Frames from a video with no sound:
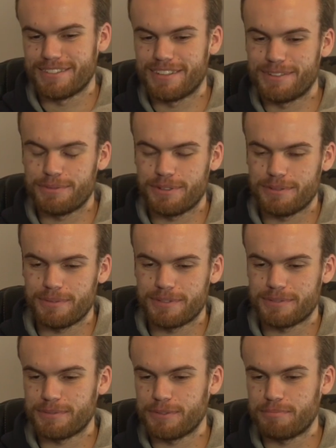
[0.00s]
Well,
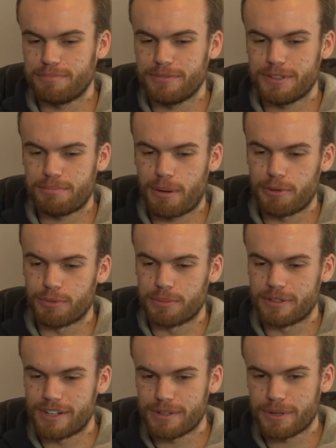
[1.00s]
you probably would
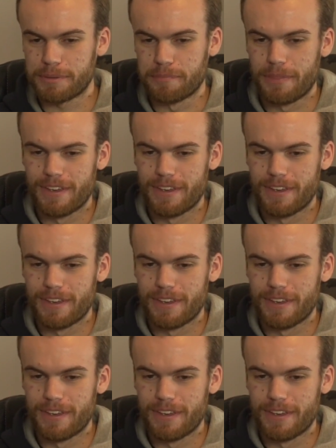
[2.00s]
have been anyway.